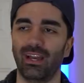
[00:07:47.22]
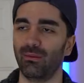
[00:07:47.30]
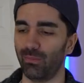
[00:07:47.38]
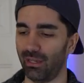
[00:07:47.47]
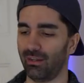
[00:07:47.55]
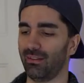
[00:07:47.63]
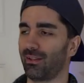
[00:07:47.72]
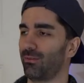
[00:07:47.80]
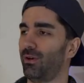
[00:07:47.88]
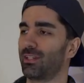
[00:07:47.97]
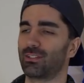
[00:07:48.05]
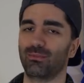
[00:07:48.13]
lie in bed and
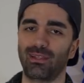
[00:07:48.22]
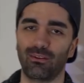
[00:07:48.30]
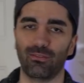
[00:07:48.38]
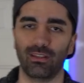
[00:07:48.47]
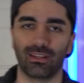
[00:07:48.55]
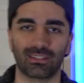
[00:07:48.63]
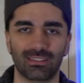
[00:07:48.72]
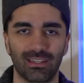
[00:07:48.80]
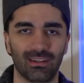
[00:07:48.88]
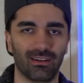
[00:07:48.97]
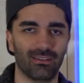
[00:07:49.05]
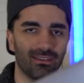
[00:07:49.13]
like watch some Netflix,
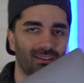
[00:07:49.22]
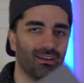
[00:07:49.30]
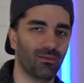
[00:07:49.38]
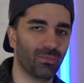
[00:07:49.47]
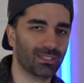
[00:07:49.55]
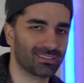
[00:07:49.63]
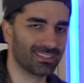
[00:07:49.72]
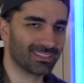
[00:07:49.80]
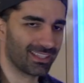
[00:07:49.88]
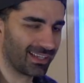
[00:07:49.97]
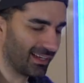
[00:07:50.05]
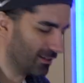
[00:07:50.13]
then I'll, I'll bust this thing